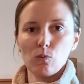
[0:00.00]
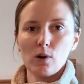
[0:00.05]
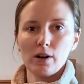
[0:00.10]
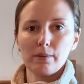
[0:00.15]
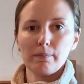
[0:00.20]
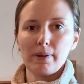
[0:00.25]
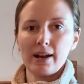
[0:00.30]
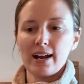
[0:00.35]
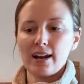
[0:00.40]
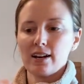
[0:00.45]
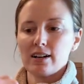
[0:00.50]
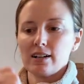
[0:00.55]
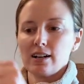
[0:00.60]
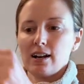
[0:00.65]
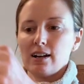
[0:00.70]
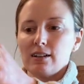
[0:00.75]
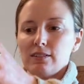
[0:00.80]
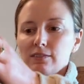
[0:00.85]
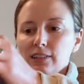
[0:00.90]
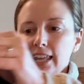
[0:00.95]
one pair
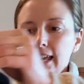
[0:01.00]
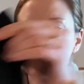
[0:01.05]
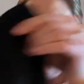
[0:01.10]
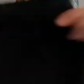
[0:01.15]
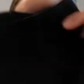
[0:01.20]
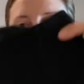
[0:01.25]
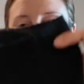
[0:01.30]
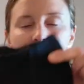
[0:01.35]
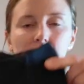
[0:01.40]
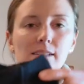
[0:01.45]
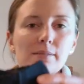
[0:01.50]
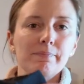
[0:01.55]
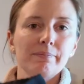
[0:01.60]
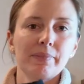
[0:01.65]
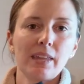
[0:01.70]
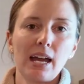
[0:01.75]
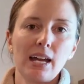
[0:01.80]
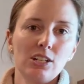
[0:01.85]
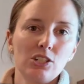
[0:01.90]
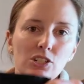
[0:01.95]
of leggings.
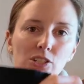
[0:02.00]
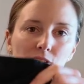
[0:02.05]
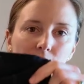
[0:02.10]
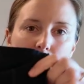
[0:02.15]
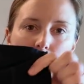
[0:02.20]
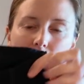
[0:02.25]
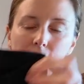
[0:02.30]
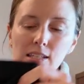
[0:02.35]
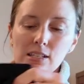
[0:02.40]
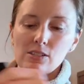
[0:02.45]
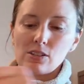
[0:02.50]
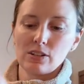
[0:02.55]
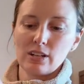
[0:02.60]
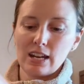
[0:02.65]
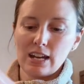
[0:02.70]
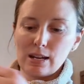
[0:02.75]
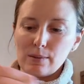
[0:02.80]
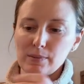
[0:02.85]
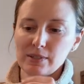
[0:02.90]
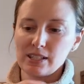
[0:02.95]
I just got these on
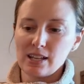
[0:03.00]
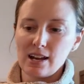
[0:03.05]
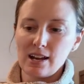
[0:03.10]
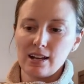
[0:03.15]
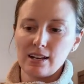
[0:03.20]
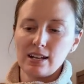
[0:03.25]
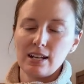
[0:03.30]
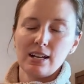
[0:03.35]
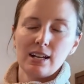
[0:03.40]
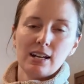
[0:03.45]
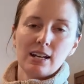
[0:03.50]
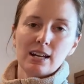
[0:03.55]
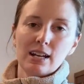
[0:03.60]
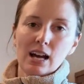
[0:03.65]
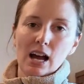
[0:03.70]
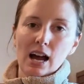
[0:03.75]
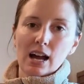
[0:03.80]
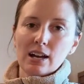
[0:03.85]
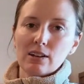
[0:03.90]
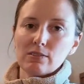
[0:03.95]
Amazon.
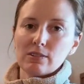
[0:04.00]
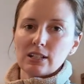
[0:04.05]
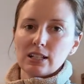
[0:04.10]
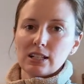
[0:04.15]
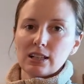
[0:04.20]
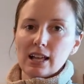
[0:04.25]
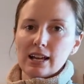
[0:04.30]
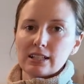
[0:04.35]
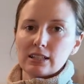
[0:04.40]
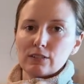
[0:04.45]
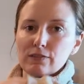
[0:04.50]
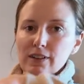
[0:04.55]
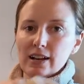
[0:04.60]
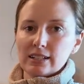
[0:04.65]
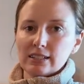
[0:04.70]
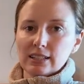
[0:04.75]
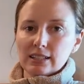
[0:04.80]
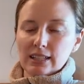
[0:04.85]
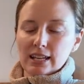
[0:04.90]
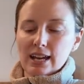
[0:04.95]
I really like the
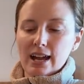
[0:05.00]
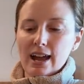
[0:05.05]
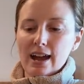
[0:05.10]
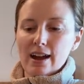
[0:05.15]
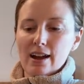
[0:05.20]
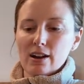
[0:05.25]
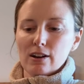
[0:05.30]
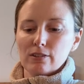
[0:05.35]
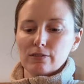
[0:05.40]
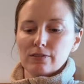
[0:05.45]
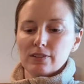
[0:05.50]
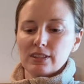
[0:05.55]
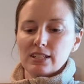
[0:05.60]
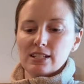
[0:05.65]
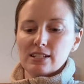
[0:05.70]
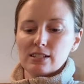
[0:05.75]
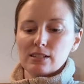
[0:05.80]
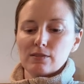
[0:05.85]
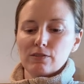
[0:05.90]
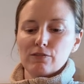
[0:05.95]
fact that they have
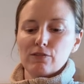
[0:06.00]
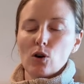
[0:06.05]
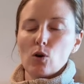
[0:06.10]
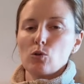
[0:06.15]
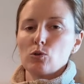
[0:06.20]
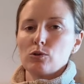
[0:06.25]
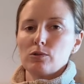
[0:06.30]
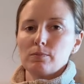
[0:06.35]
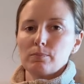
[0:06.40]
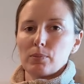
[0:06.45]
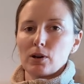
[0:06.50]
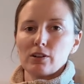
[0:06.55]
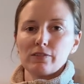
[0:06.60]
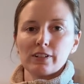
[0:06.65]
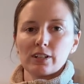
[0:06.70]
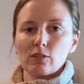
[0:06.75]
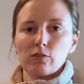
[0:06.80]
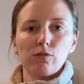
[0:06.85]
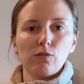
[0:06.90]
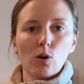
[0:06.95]
these
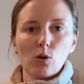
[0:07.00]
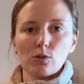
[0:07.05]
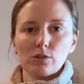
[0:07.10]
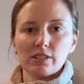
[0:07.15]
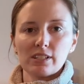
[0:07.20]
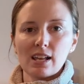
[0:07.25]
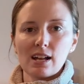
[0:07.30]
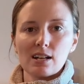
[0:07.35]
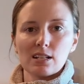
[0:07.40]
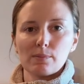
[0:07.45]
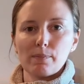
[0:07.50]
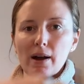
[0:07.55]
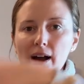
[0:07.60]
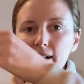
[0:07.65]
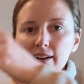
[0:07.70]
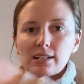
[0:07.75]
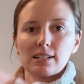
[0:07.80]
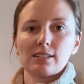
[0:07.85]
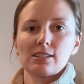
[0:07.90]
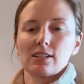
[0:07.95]
perfect phone size
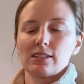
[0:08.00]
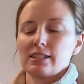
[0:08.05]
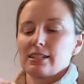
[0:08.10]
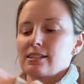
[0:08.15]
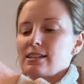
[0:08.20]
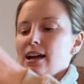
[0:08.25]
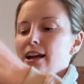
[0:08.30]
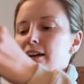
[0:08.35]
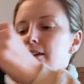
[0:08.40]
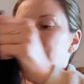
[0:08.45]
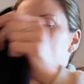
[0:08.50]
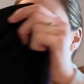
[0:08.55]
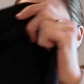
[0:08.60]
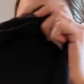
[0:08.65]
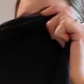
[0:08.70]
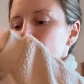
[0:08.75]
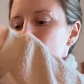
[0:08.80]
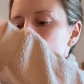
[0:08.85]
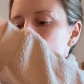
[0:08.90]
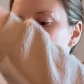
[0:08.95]
pockets on the side.
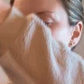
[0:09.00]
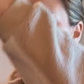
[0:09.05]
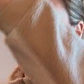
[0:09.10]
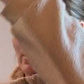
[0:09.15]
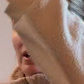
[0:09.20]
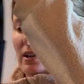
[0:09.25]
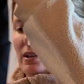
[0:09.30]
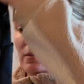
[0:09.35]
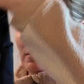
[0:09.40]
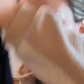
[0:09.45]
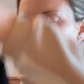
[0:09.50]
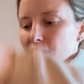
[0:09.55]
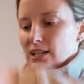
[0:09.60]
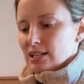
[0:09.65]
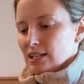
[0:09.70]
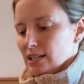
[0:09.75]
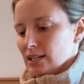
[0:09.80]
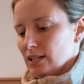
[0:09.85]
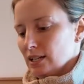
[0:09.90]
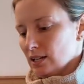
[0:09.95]
So I am
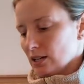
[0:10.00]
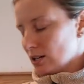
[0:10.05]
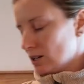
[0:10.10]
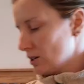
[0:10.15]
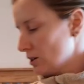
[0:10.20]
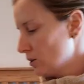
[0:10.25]
taking